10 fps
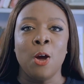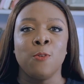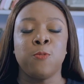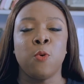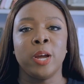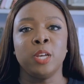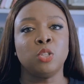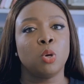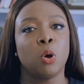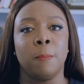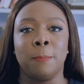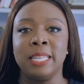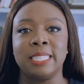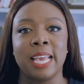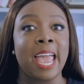For you to
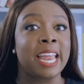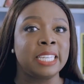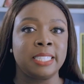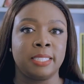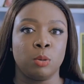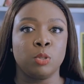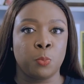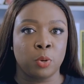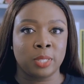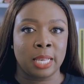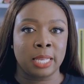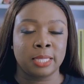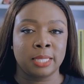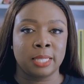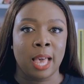complete any sales
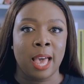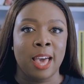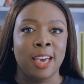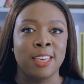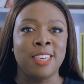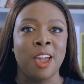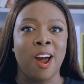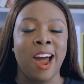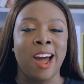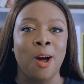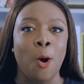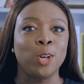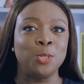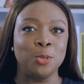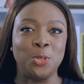process, there are
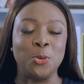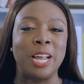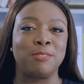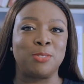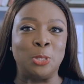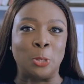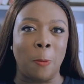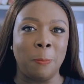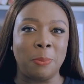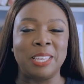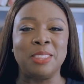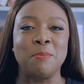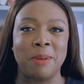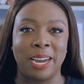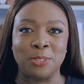hurdles you would have to jump in the
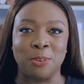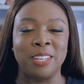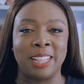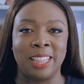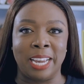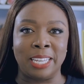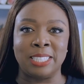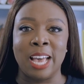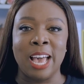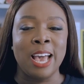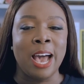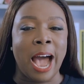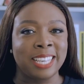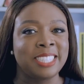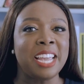mind of the client.
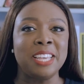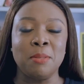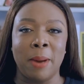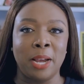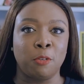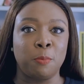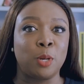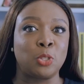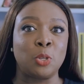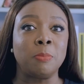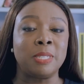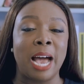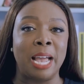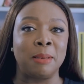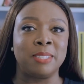I say in the mind of because
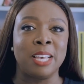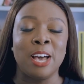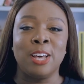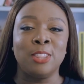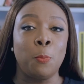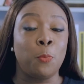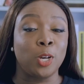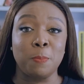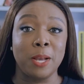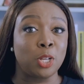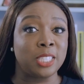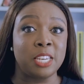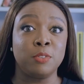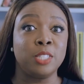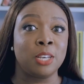sometimes the prospect doesn't
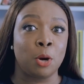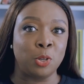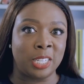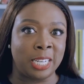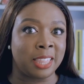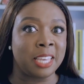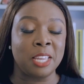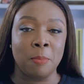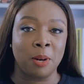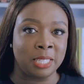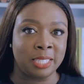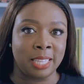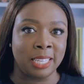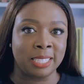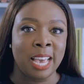even tell you that they're thinking about these
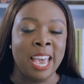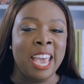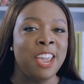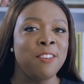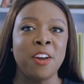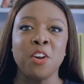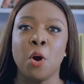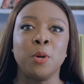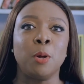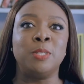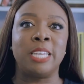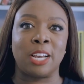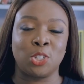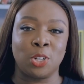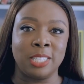things. A very common
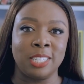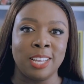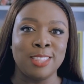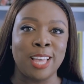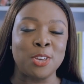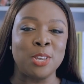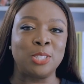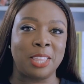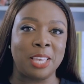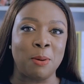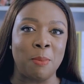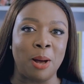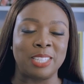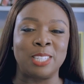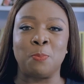objection that you need to think
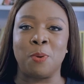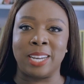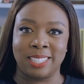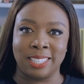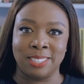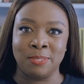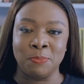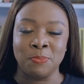about is pricing.